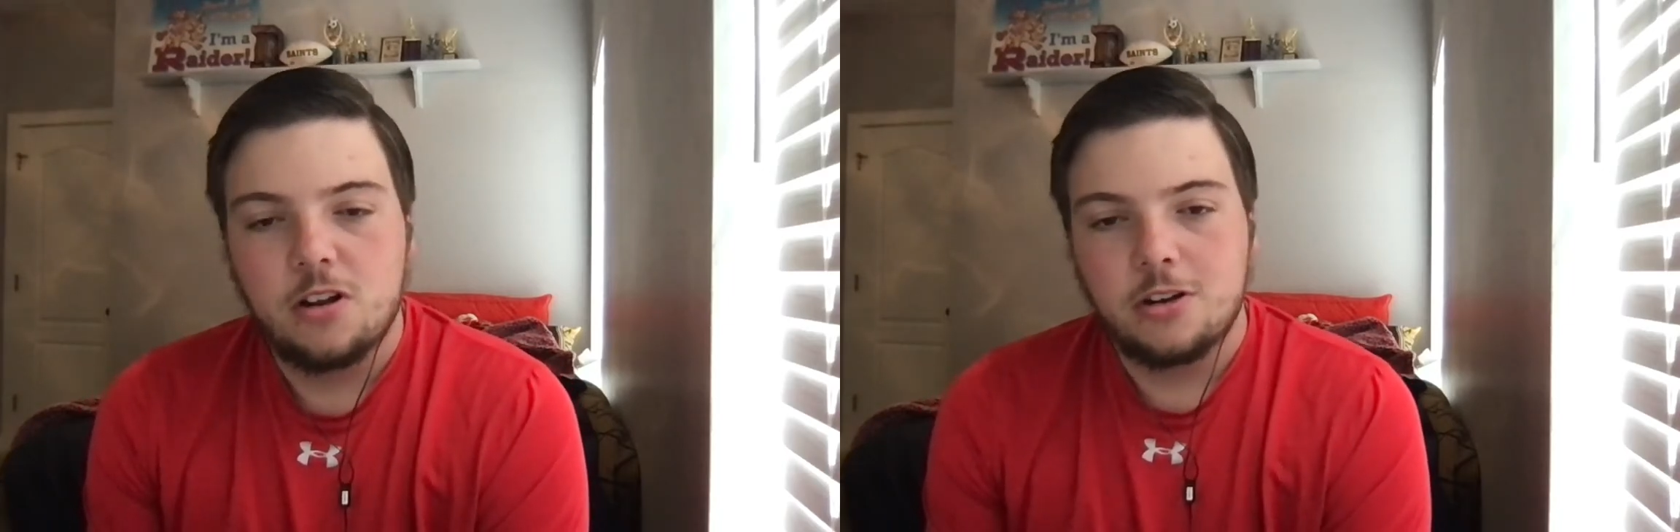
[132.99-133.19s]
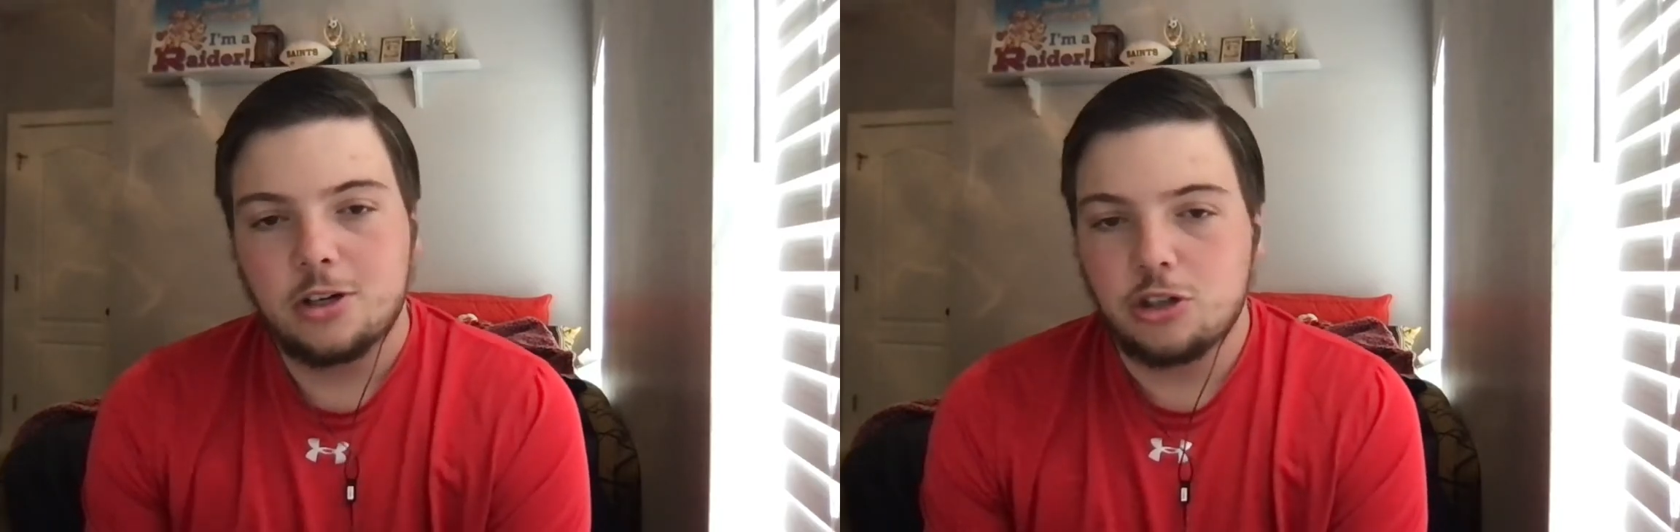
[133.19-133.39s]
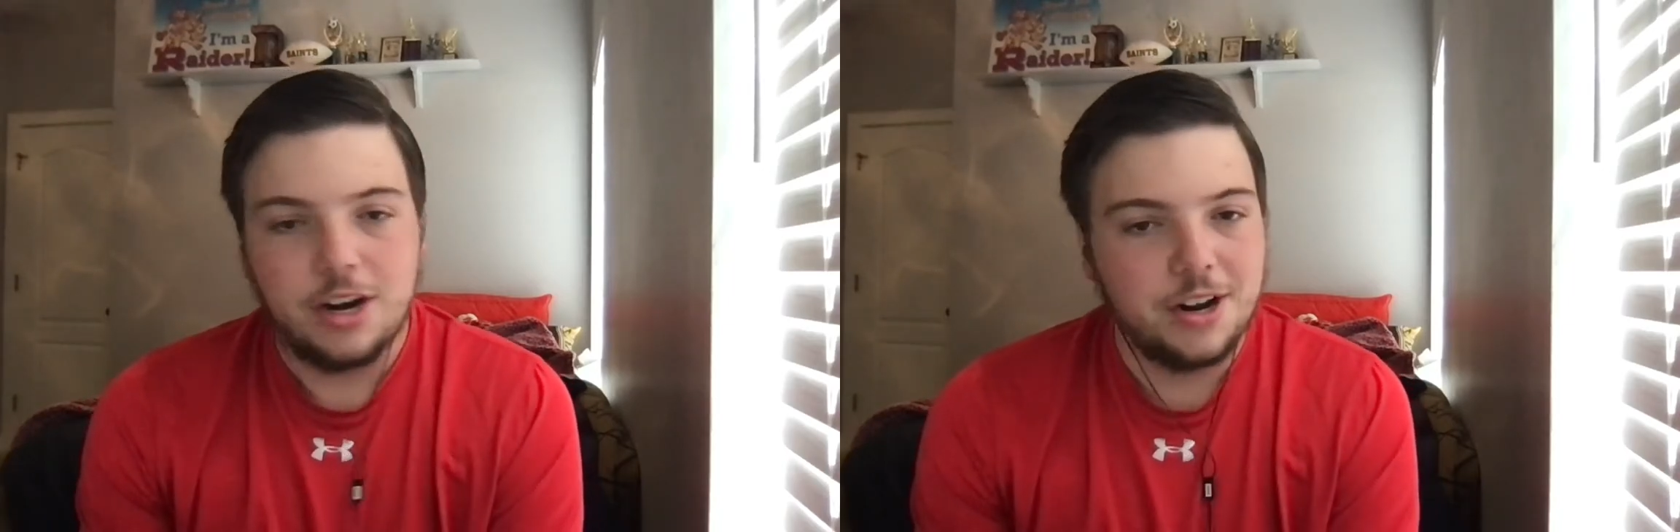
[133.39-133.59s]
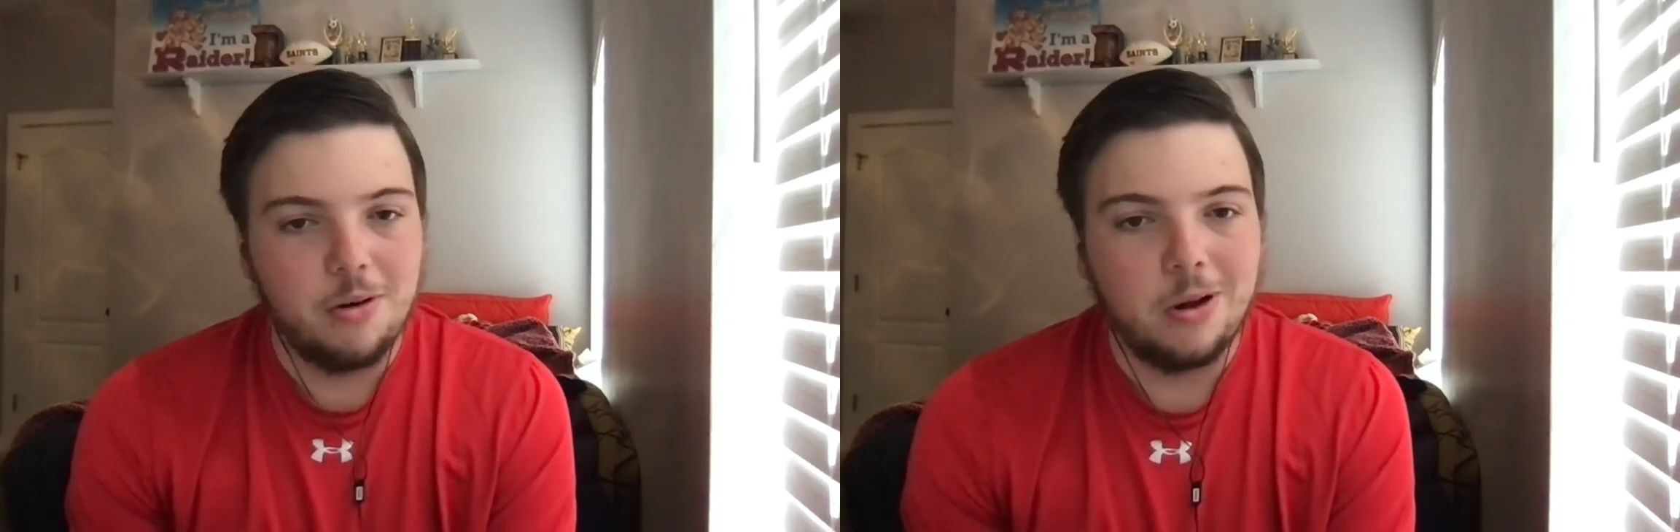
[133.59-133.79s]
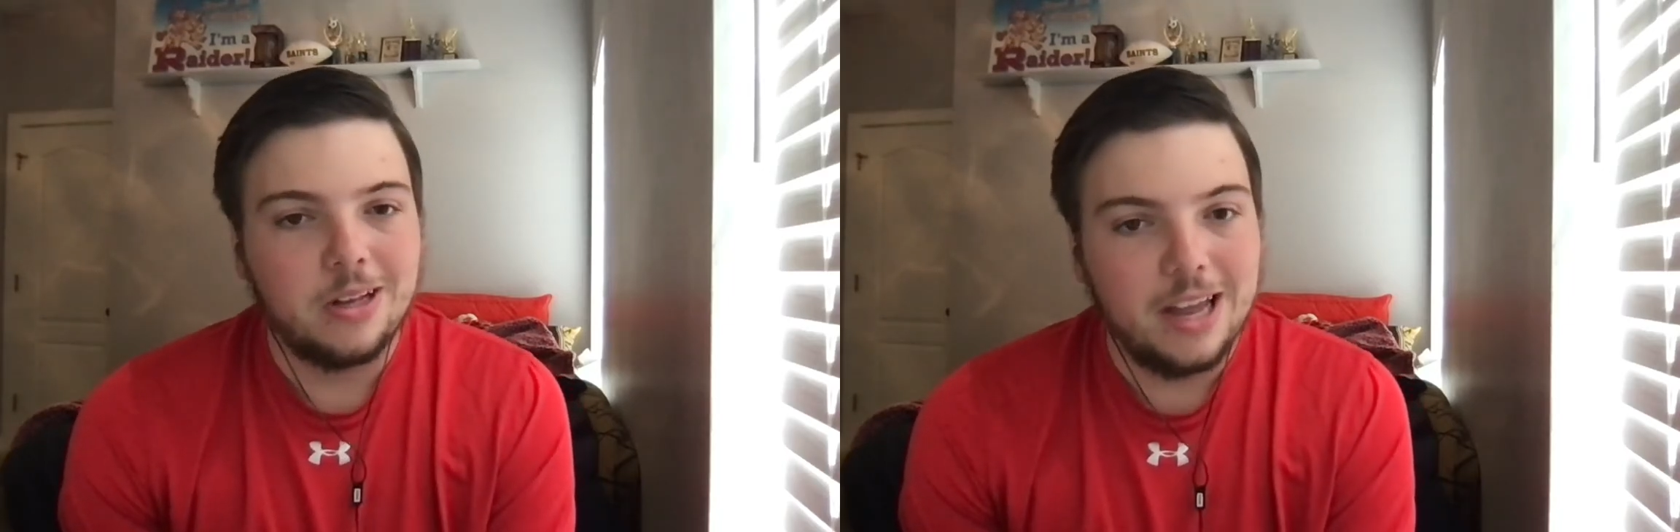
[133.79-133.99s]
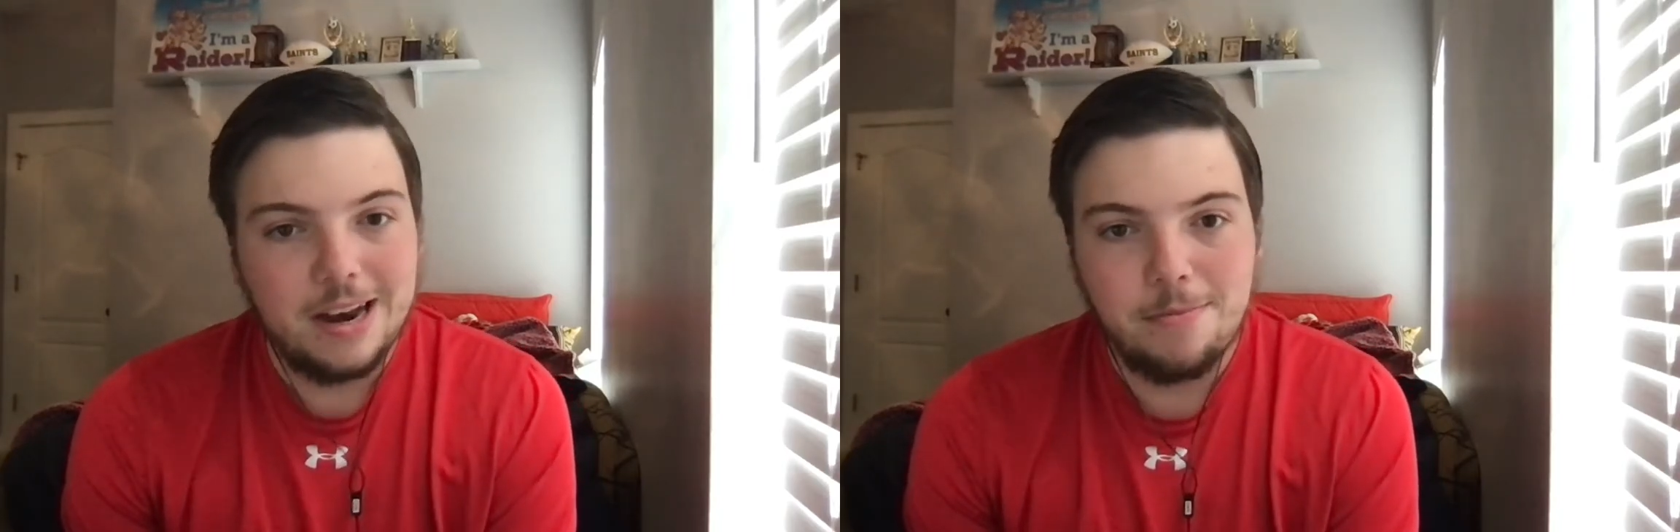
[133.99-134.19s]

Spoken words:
They're trying to go all in,